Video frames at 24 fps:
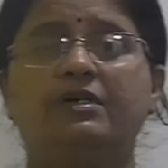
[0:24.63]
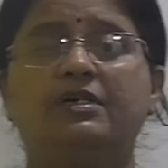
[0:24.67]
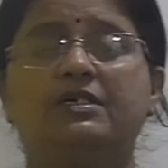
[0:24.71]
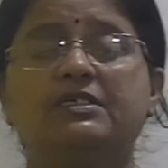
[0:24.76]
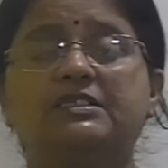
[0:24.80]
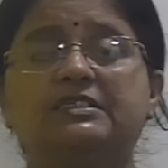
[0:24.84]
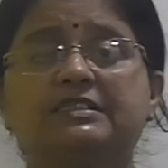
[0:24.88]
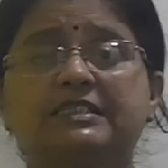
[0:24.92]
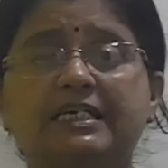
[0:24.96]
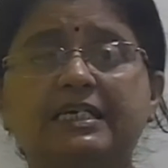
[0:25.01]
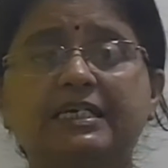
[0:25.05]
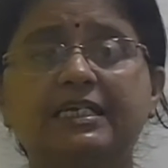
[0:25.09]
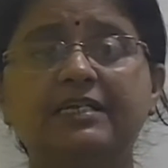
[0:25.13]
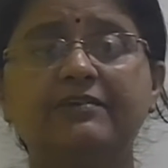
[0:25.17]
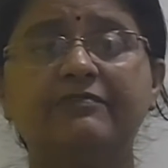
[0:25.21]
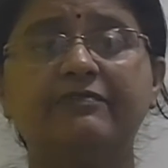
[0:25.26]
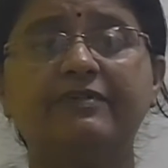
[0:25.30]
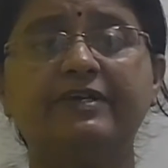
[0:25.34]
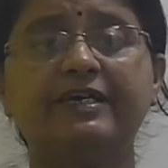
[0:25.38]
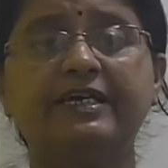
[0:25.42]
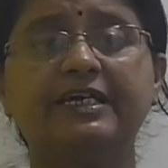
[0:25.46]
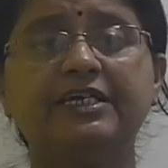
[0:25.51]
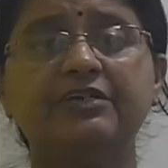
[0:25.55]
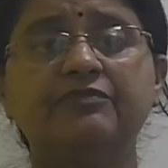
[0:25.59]
a
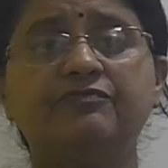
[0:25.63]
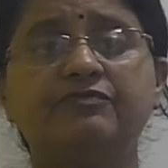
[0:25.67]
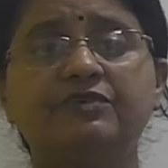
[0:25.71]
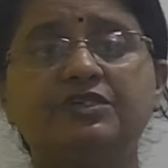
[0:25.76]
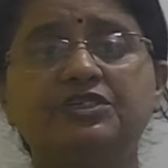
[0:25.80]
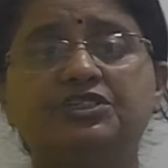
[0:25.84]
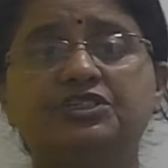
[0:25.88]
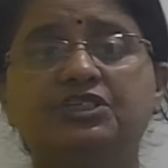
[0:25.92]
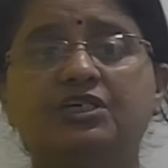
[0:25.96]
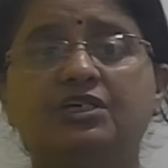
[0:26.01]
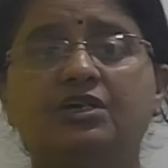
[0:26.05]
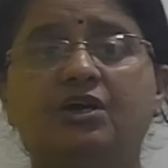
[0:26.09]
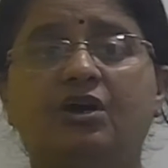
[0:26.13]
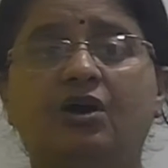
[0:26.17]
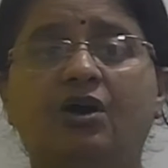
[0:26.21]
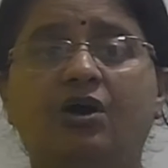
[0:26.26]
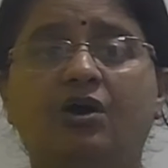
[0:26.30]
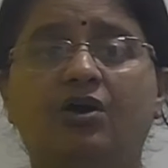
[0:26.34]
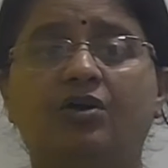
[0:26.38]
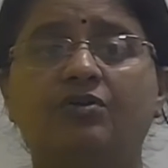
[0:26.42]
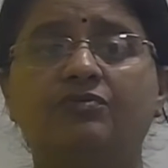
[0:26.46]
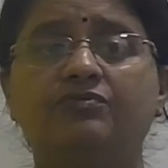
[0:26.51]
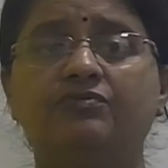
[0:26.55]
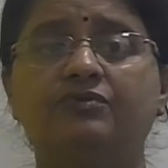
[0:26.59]
significant feature
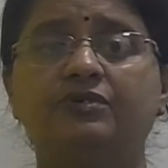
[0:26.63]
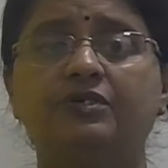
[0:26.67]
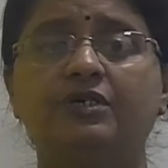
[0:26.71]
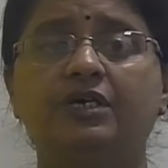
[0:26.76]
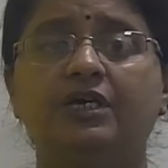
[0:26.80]
of